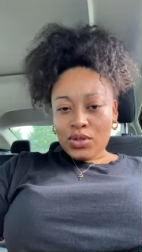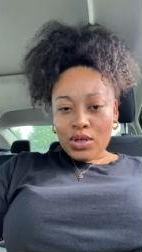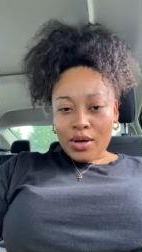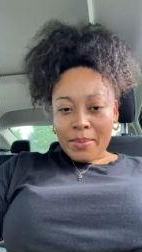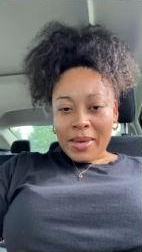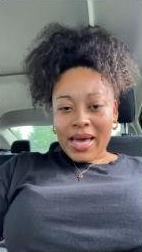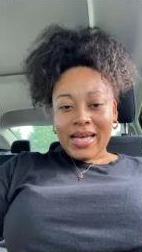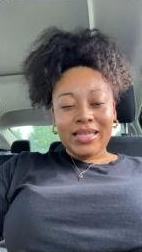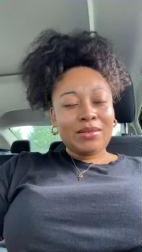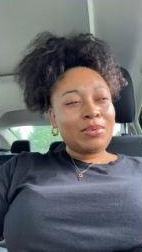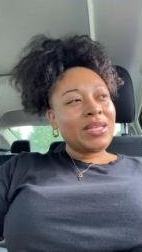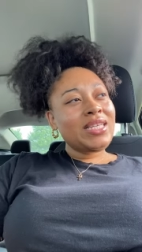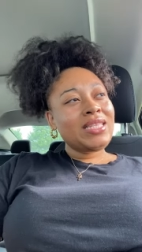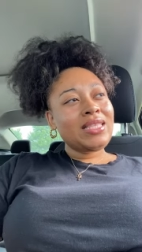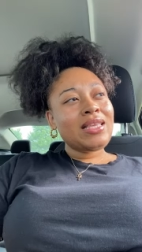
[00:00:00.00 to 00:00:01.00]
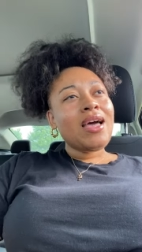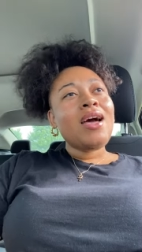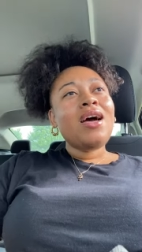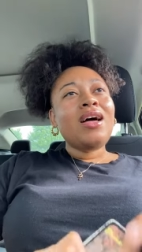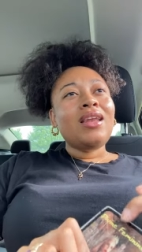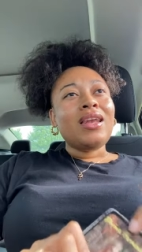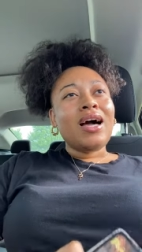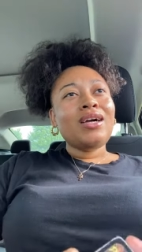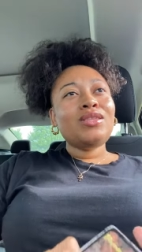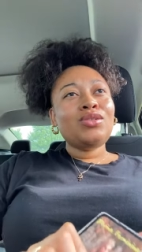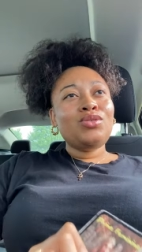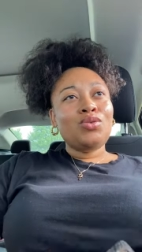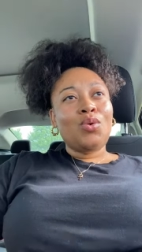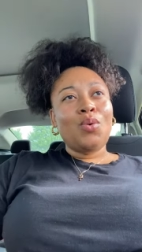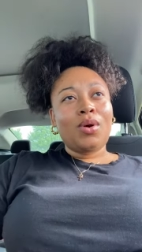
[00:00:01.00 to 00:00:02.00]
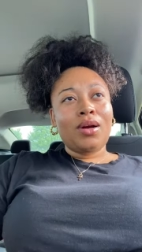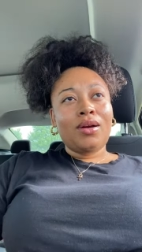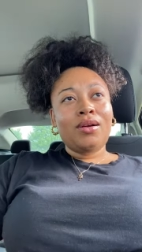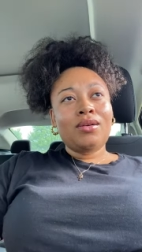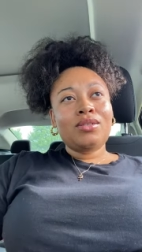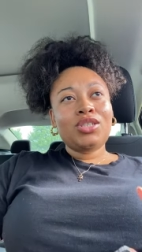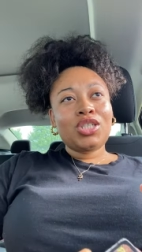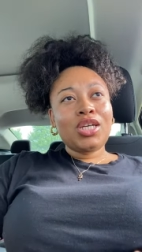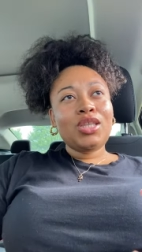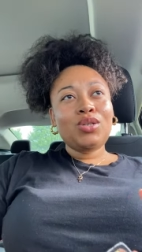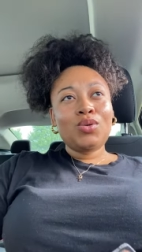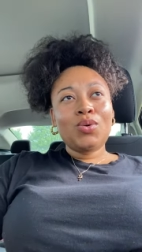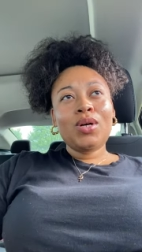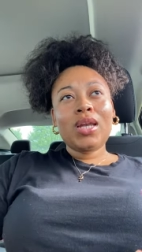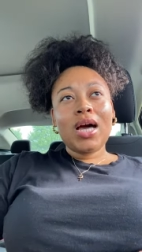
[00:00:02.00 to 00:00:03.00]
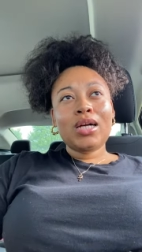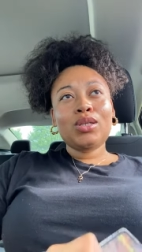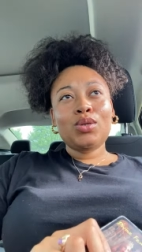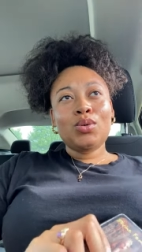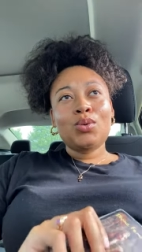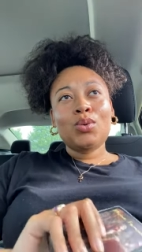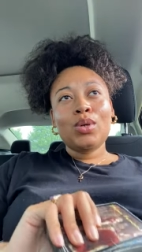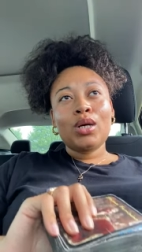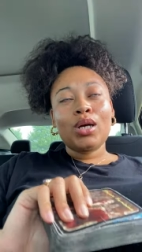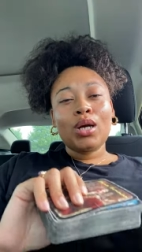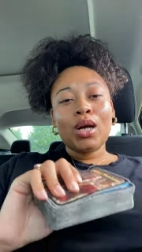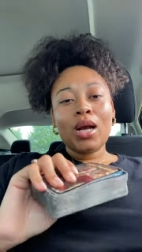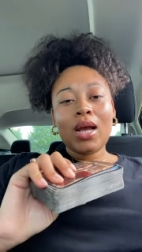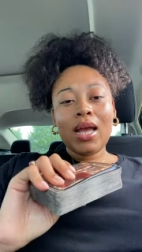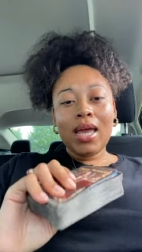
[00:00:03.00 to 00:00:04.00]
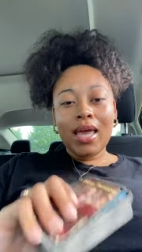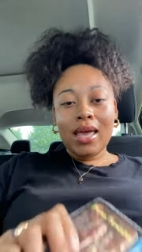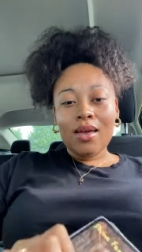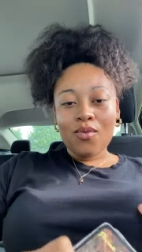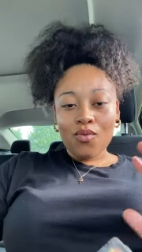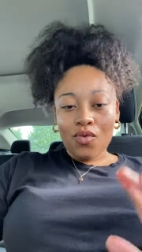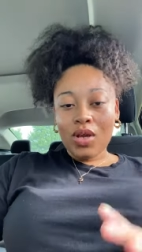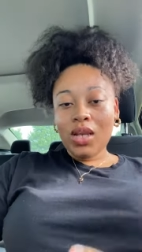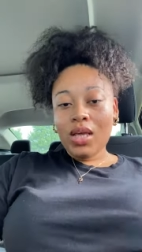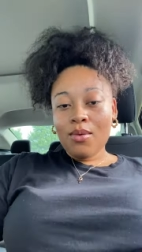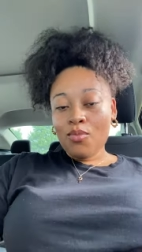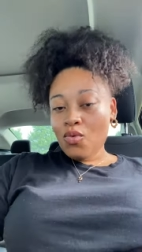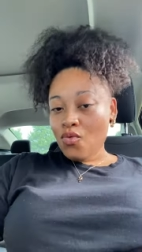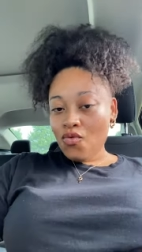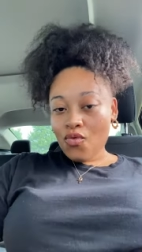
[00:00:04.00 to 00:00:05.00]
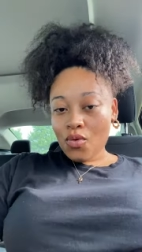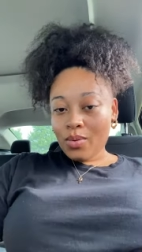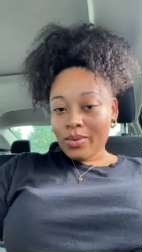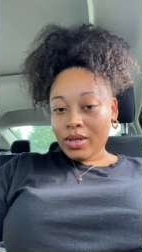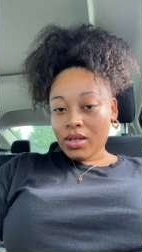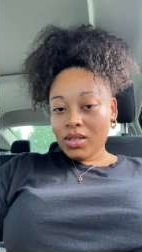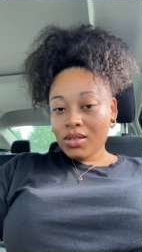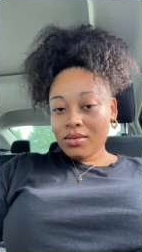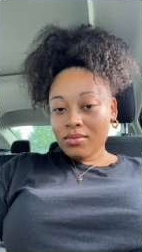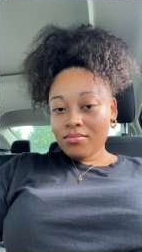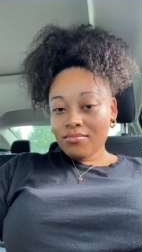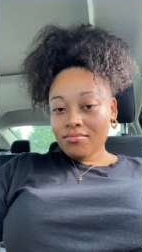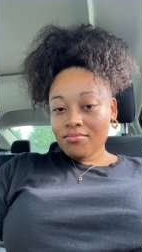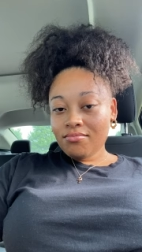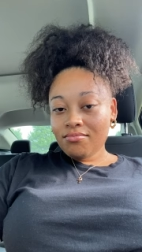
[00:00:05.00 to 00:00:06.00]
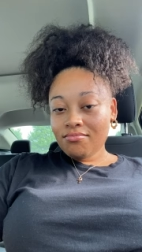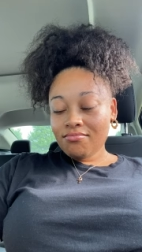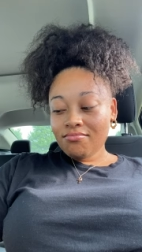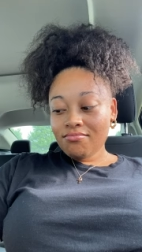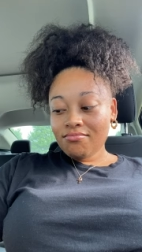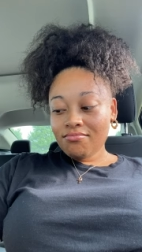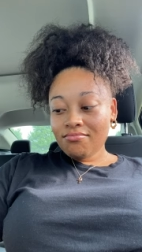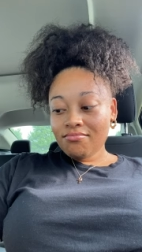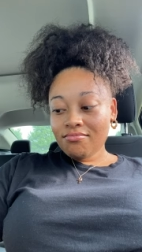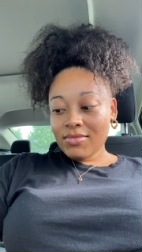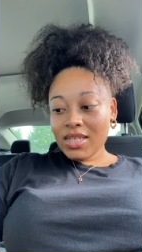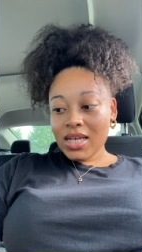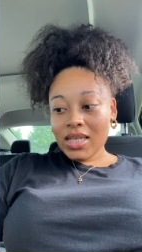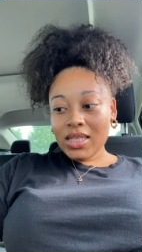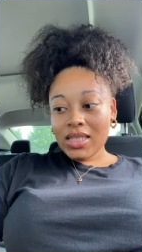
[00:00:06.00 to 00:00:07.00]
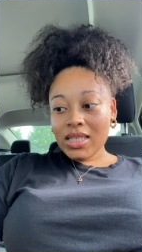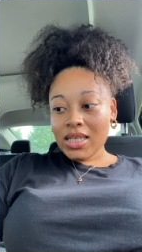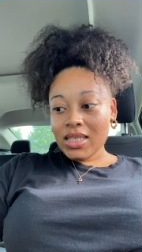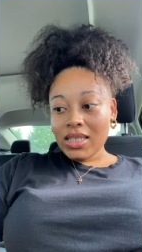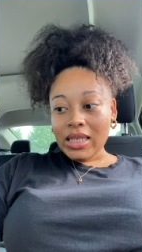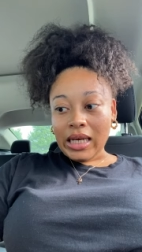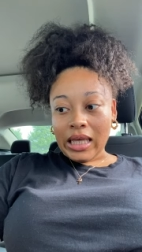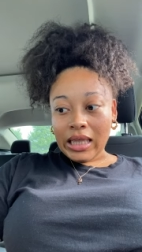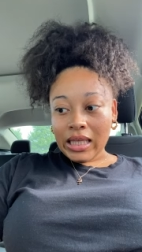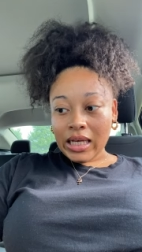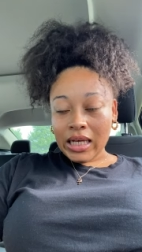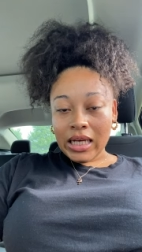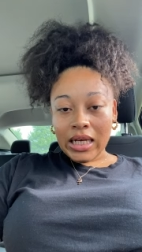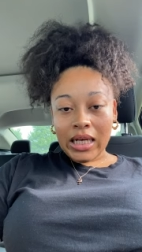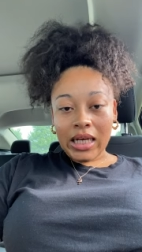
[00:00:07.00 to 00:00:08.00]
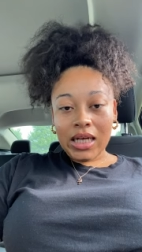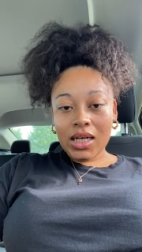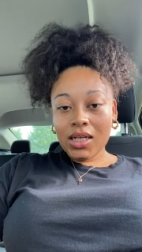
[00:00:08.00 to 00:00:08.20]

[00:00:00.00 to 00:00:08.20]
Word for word: to your past please lock the door shut the door lock the door and really move forward because it's nothing